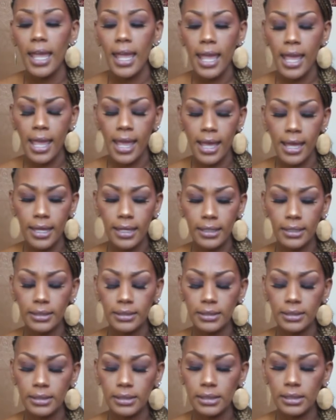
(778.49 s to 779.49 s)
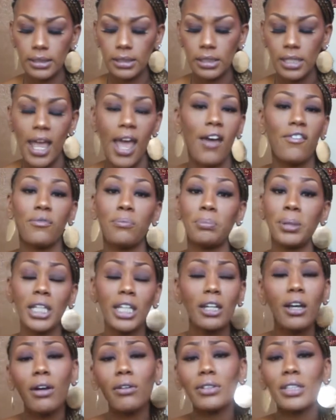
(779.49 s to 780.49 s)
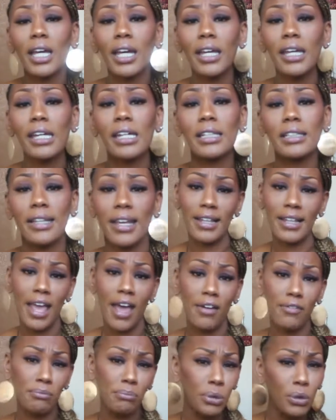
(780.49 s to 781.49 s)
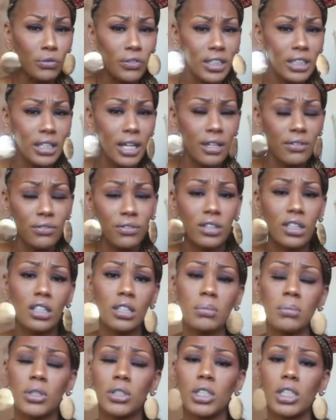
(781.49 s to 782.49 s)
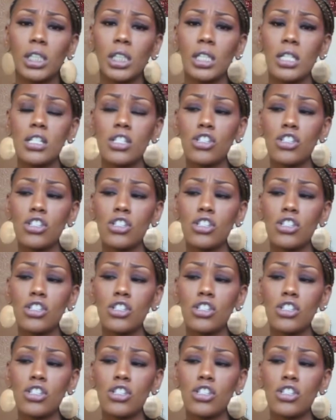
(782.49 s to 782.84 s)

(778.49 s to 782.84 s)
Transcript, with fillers: and have bingo night have movie night for the community.